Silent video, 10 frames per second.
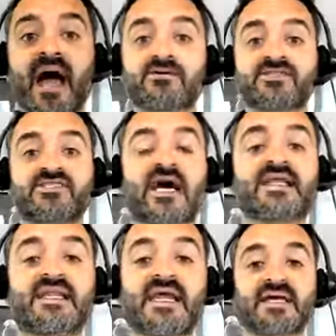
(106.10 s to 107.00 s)

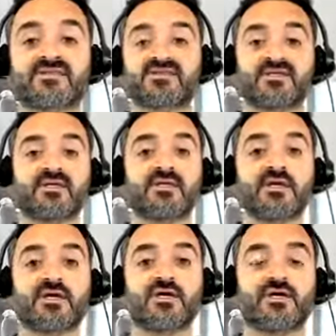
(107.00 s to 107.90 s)
outside things.
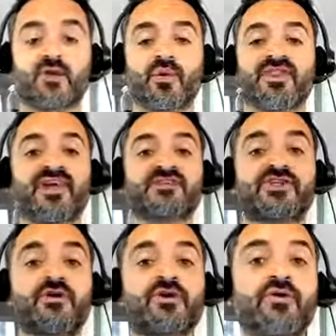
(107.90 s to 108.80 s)
You know, when things
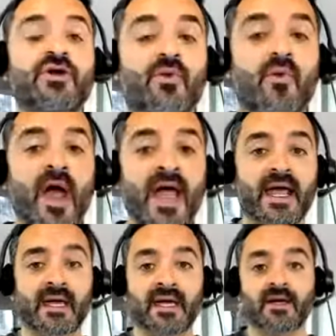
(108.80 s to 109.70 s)
don't go your
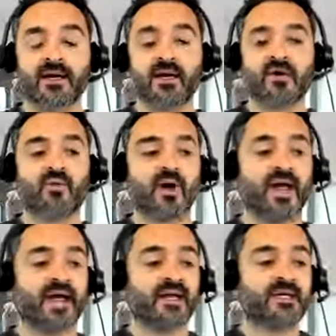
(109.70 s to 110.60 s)
way,
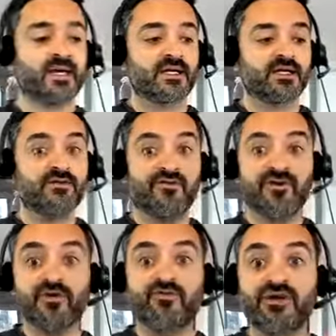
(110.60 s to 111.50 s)
when you
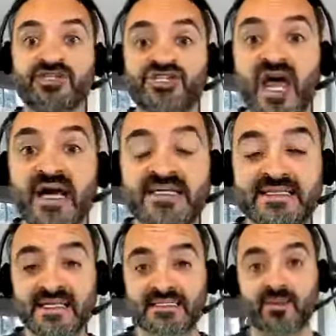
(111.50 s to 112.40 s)
feel
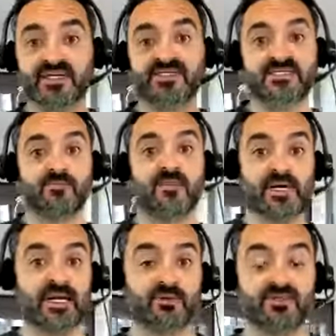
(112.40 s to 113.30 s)
rejected by
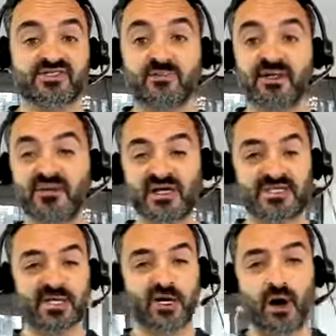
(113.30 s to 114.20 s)
somebody, when somebody makes
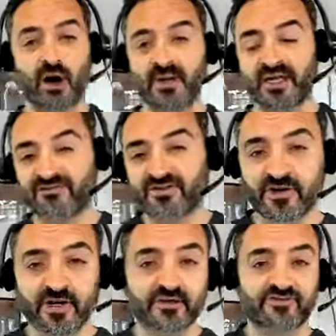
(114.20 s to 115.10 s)
a comment
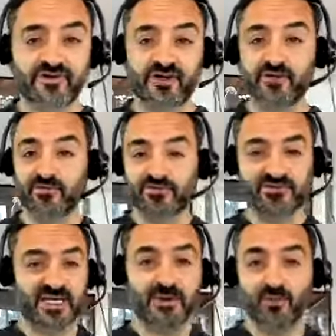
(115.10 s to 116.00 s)
to you,
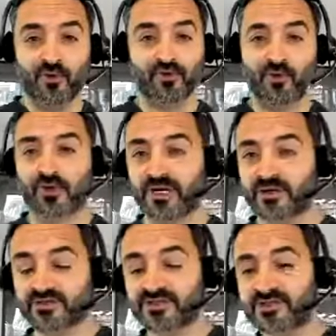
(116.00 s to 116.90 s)
keyboard
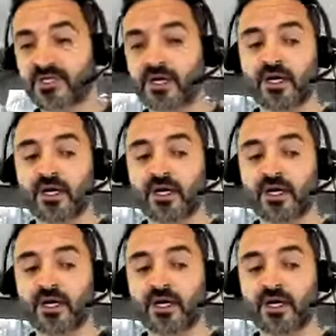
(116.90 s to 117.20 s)
warriors,